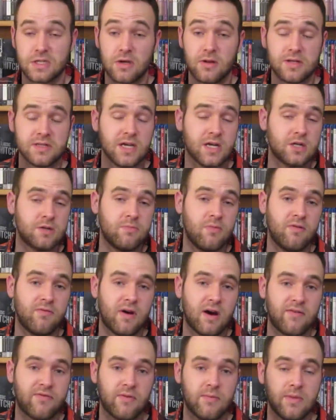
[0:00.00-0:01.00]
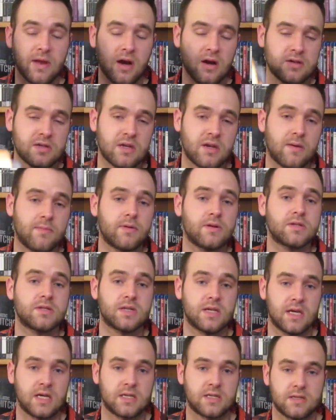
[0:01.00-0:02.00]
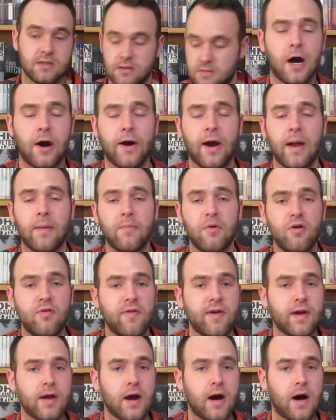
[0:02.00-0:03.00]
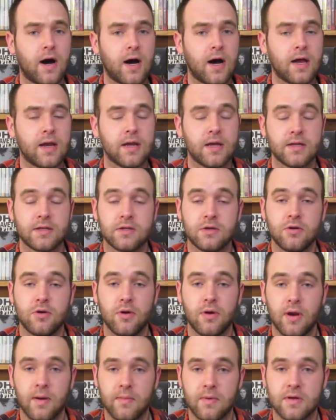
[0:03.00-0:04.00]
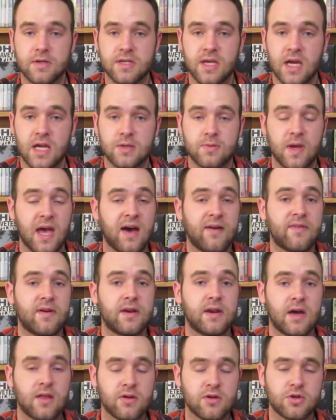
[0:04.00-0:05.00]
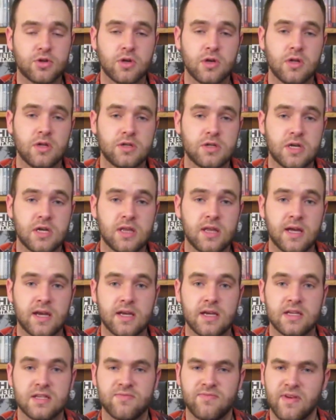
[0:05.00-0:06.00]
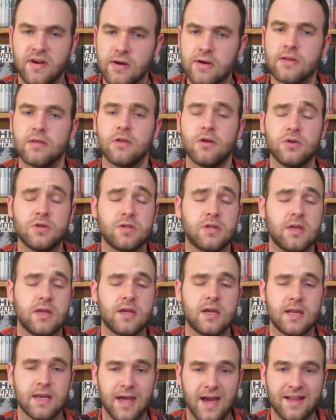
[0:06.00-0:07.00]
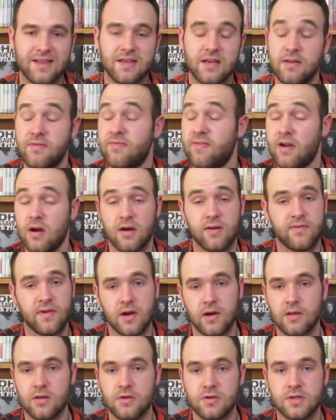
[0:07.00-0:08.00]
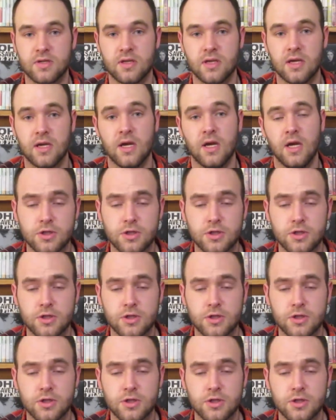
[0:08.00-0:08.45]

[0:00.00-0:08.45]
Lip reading: So let's actually move on from there to number 6. Alright, moving on to number 6, we have another trilogy that is very loosely connected, very, very loosely.